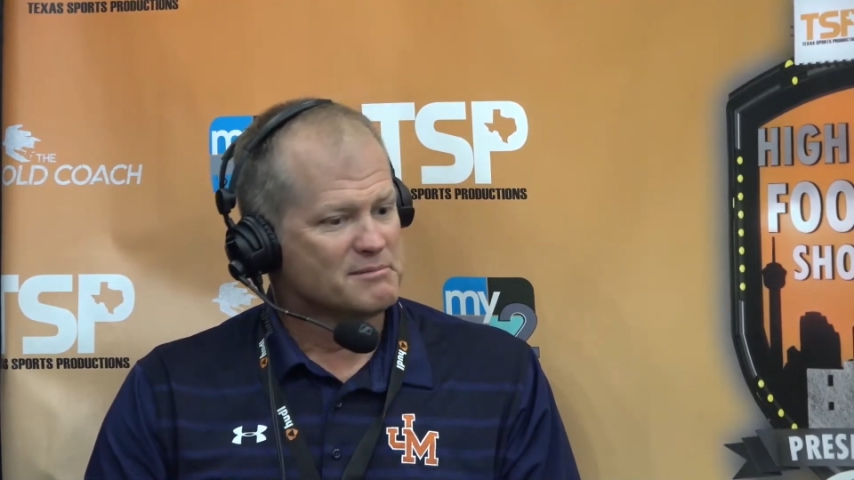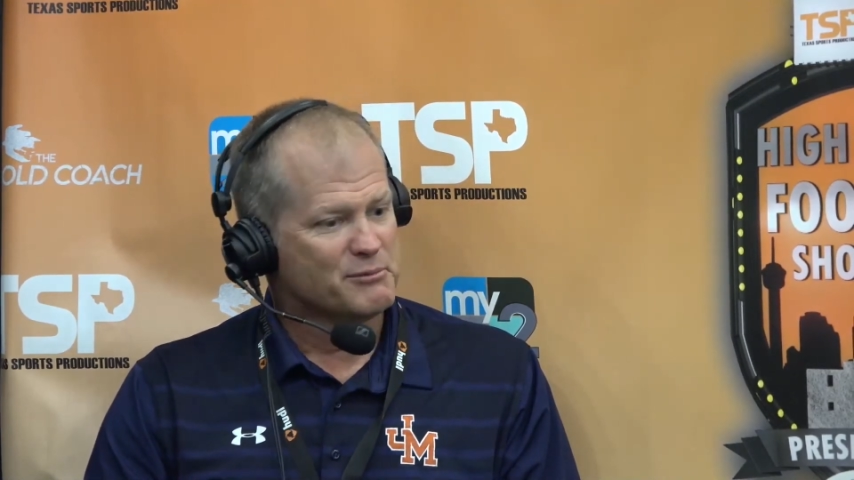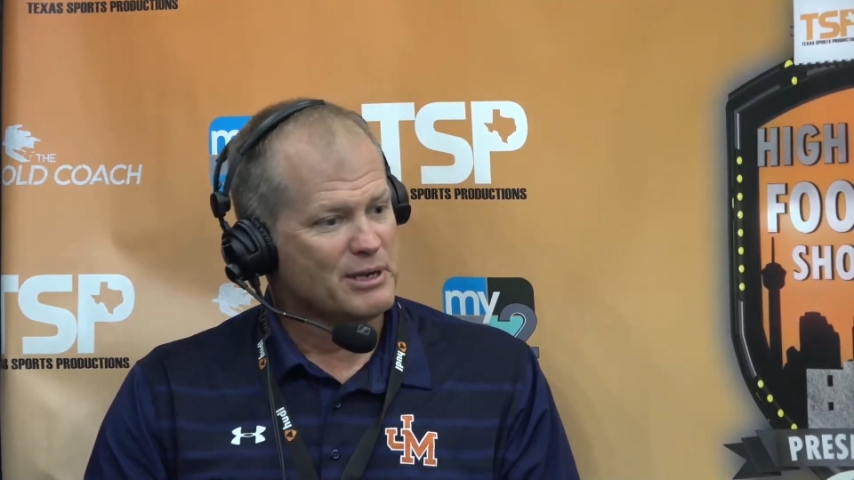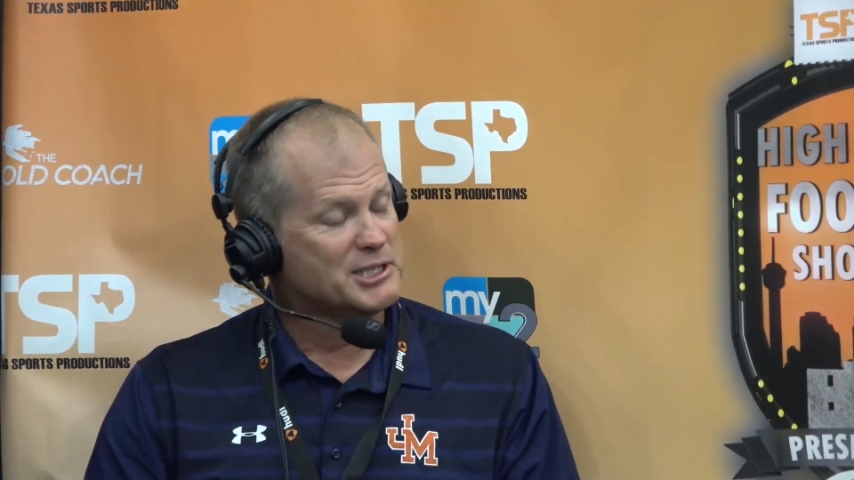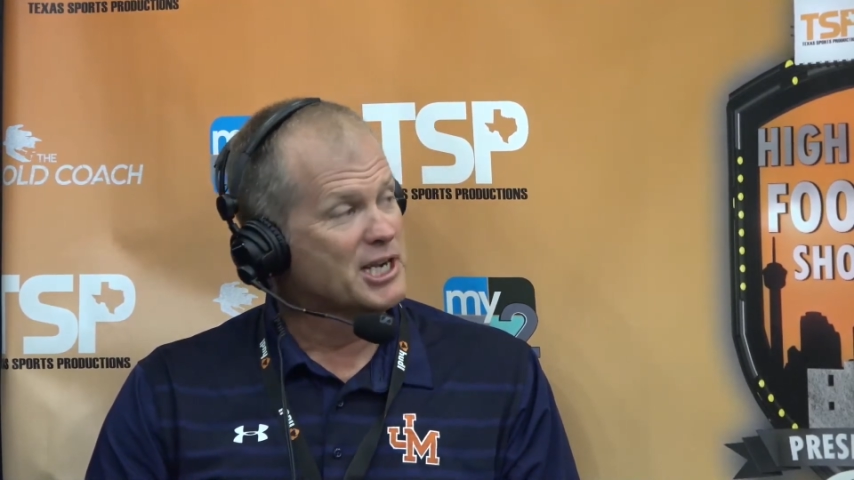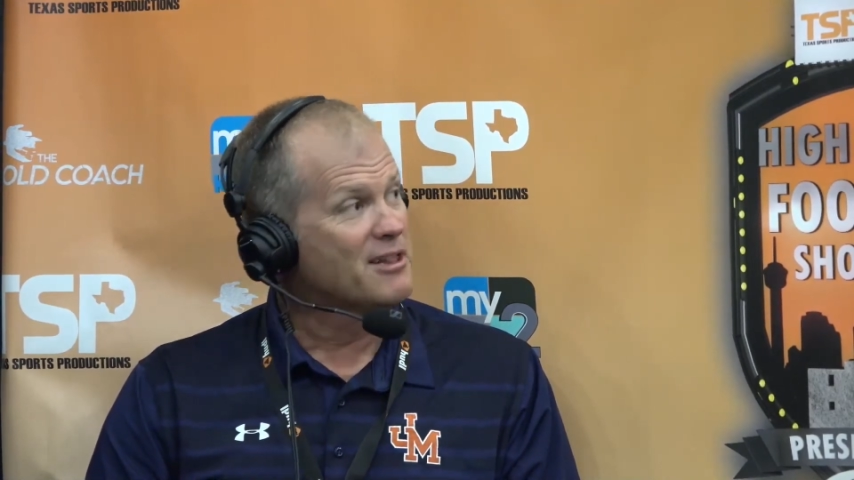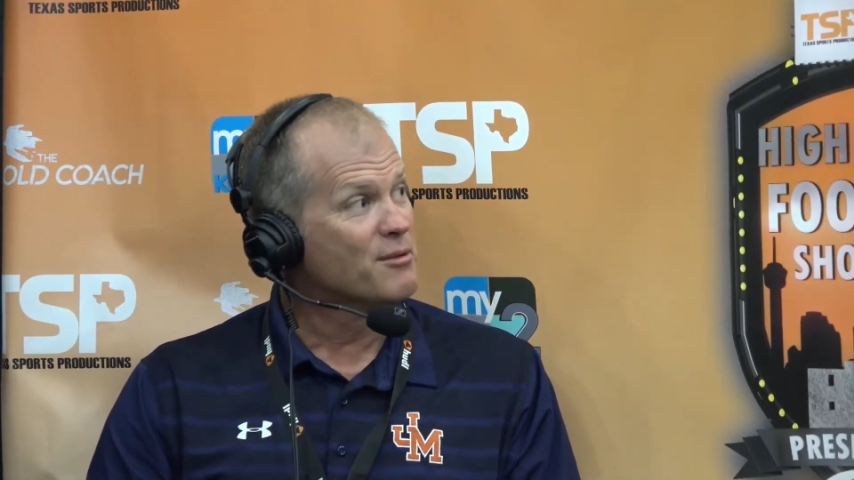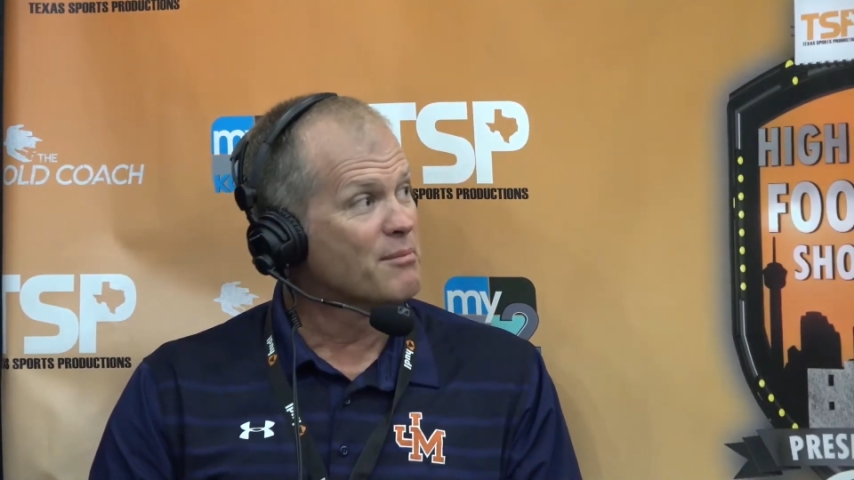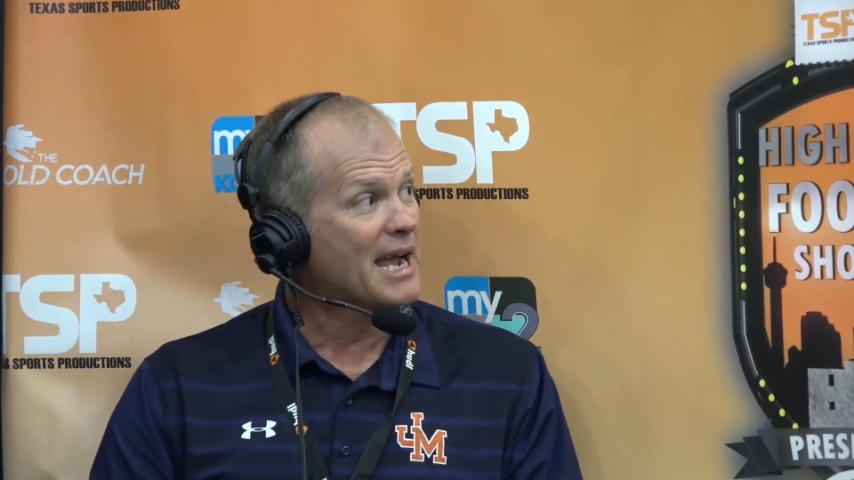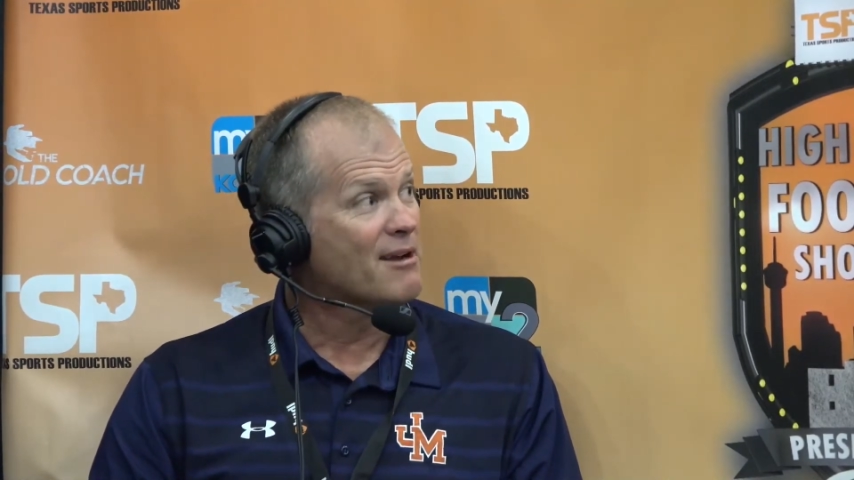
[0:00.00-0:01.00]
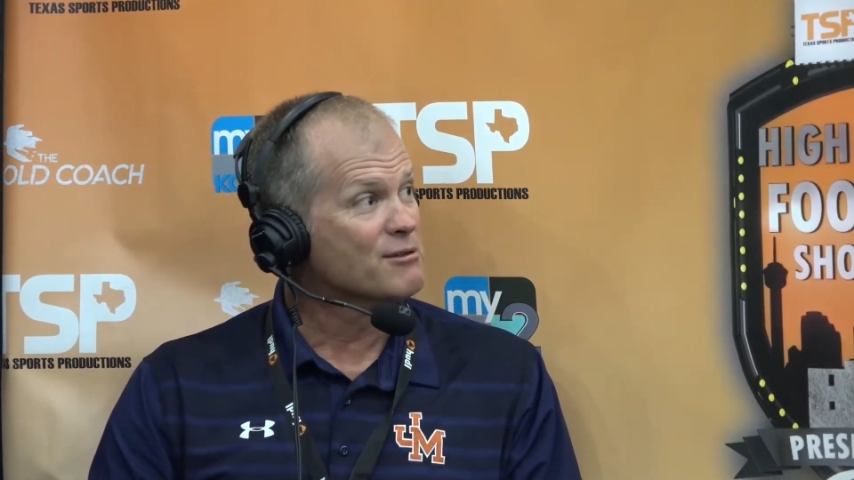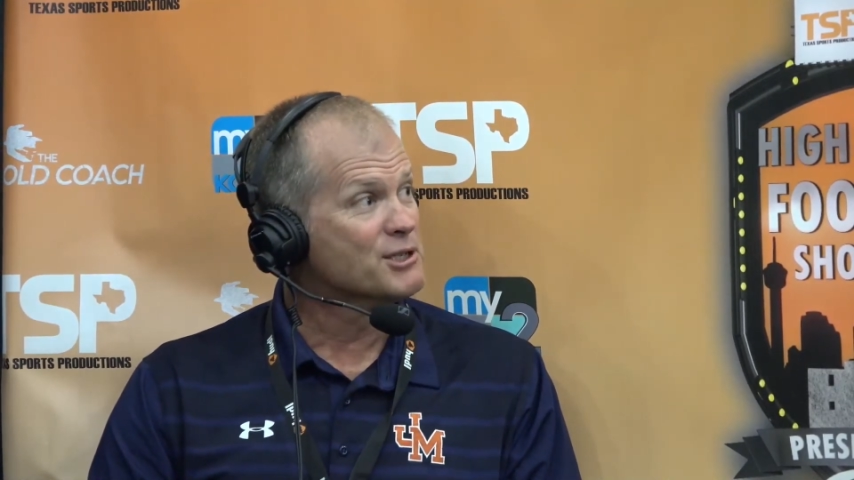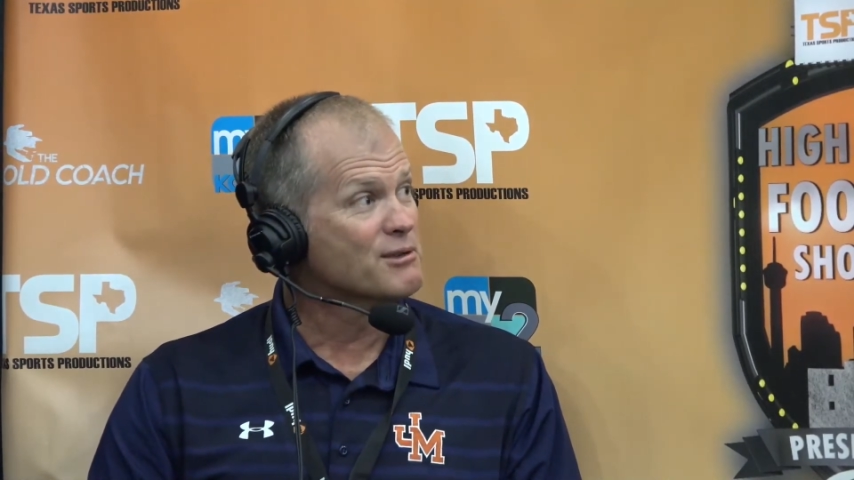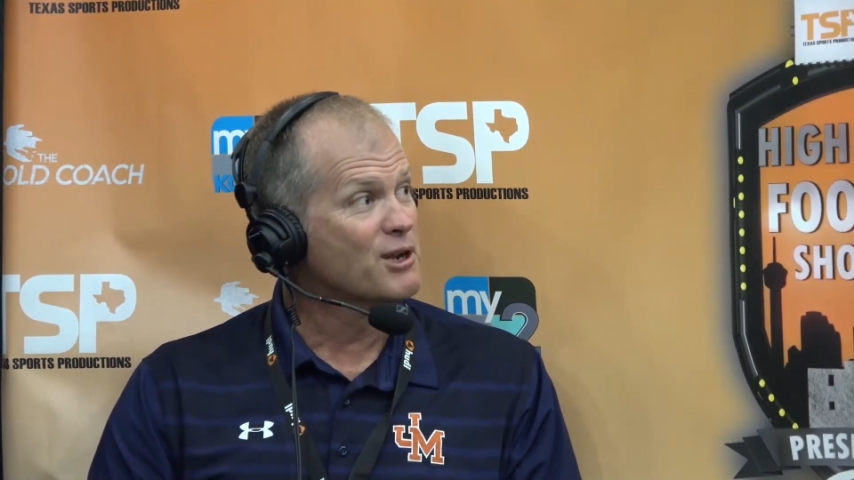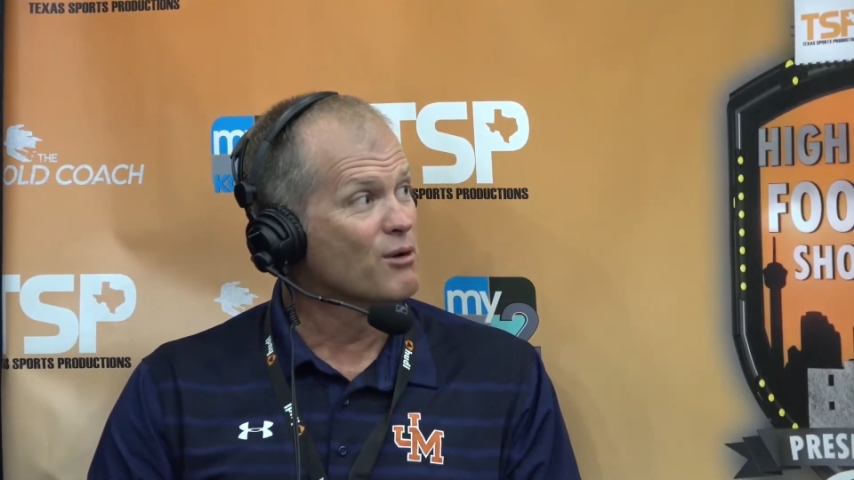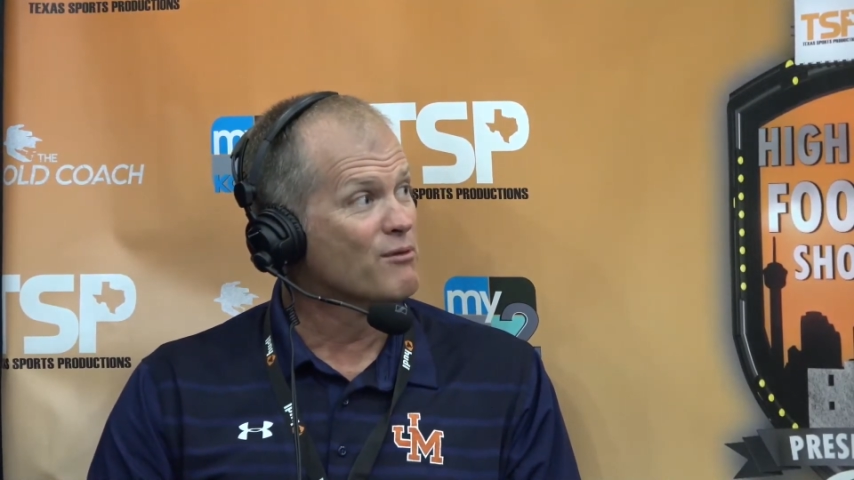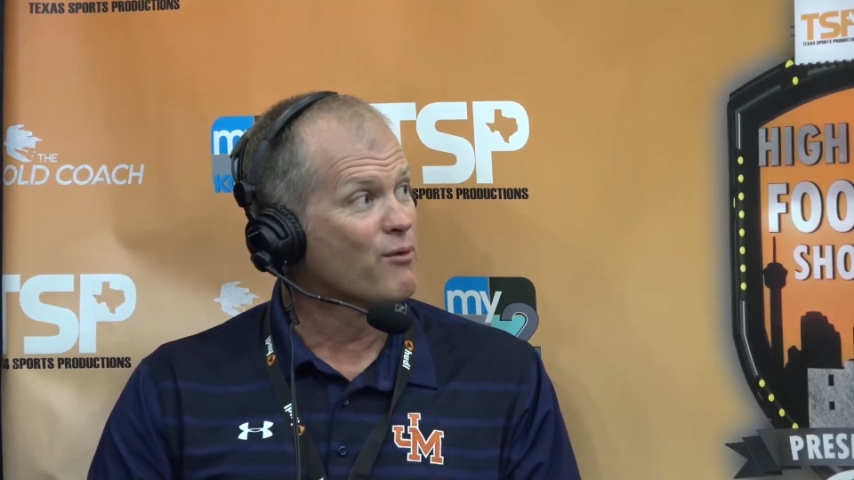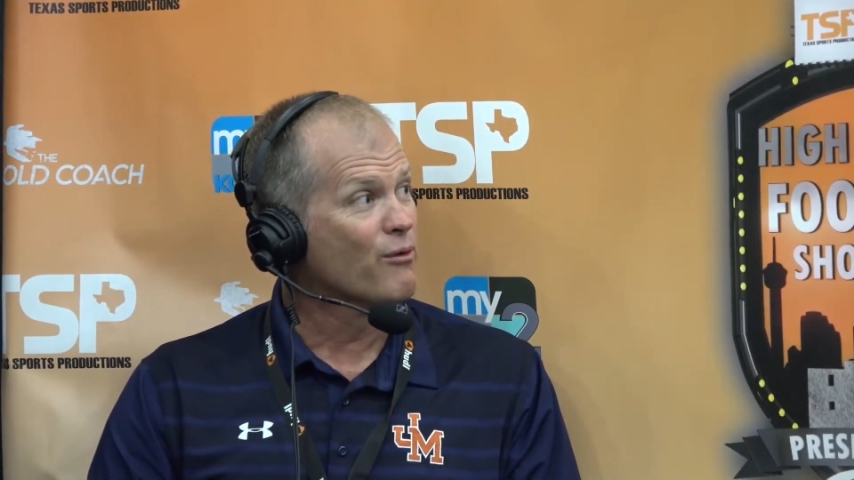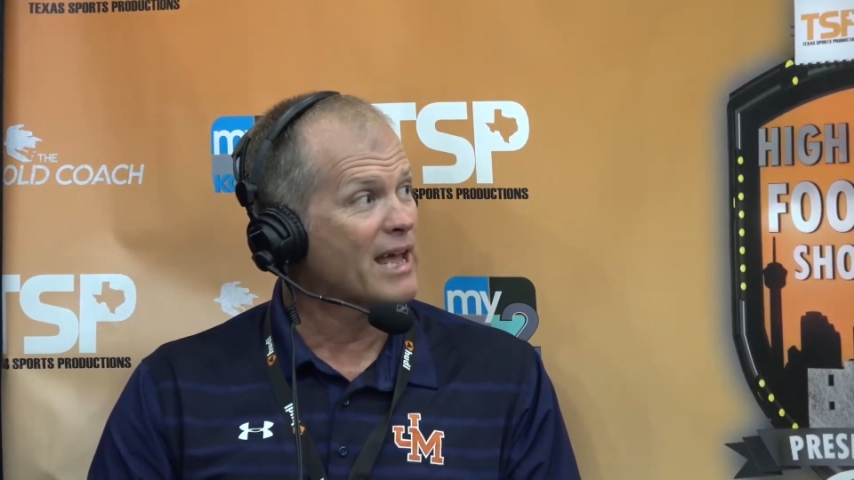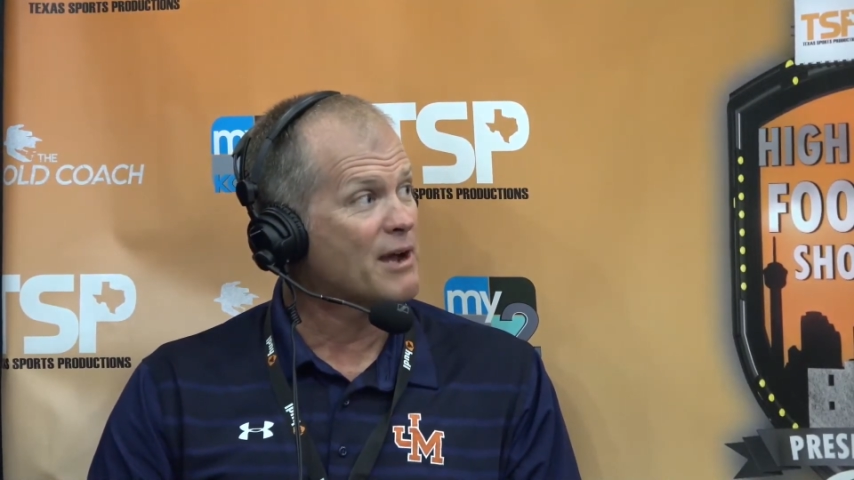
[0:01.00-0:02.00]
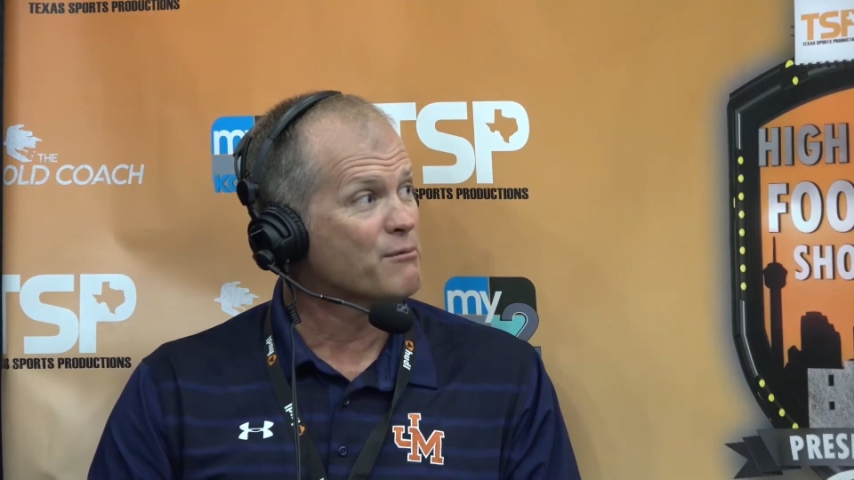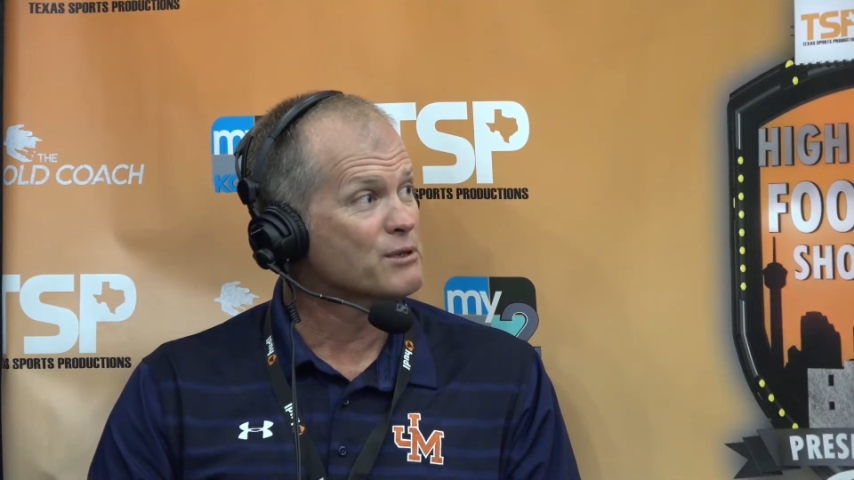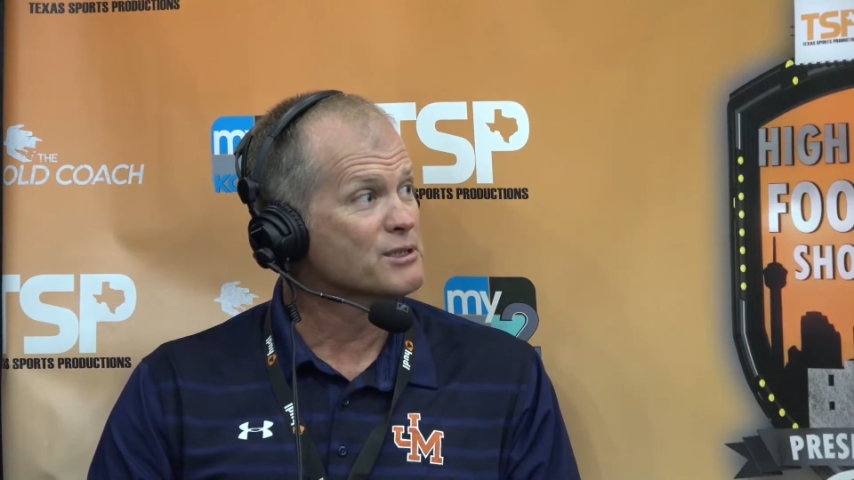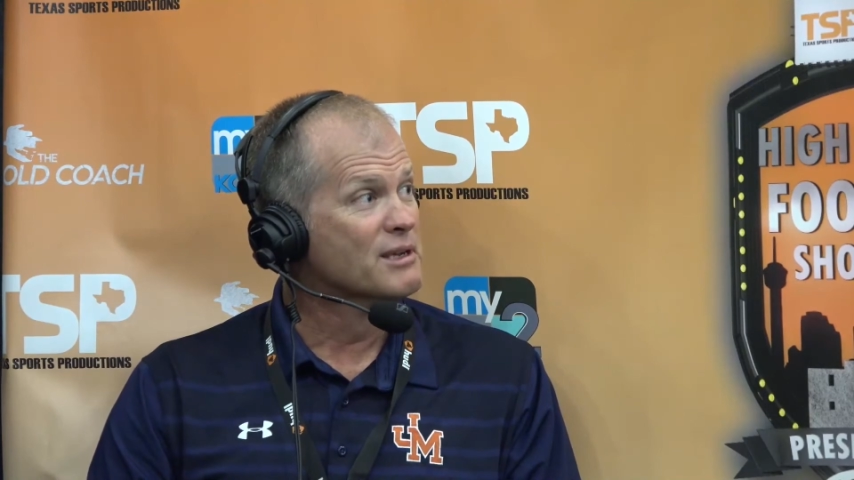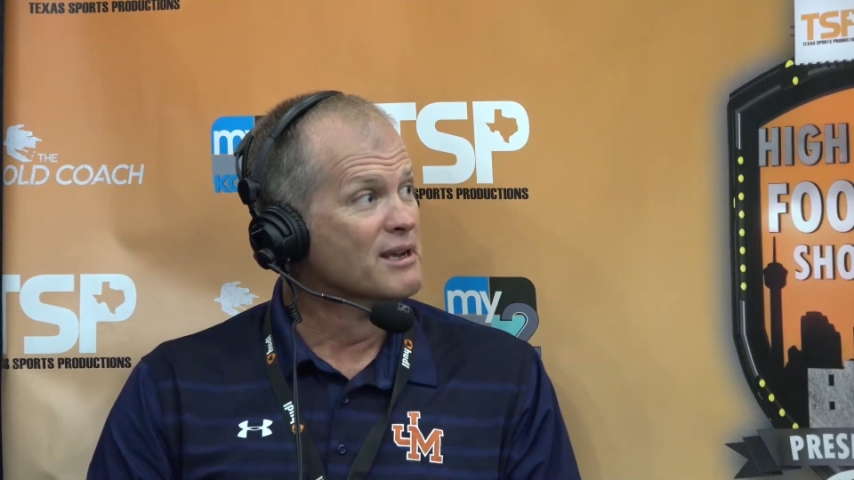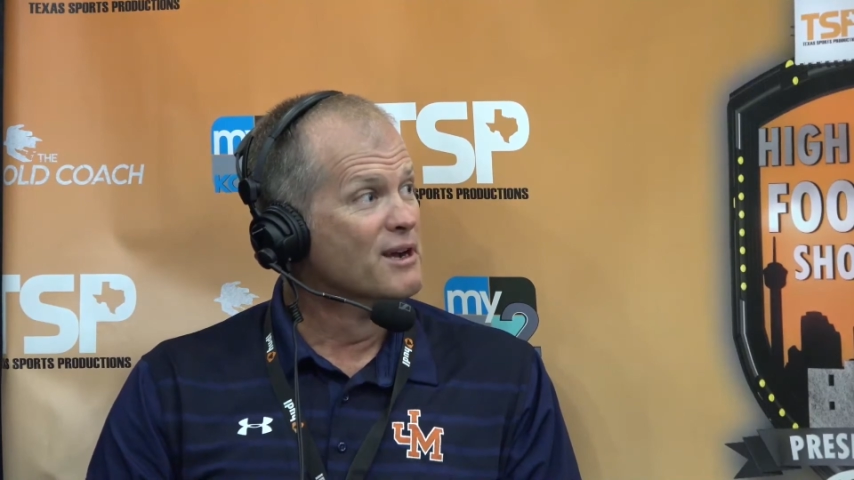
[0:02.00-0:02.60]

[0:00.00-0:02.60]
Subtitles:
We had Jalen Battles a year before that, was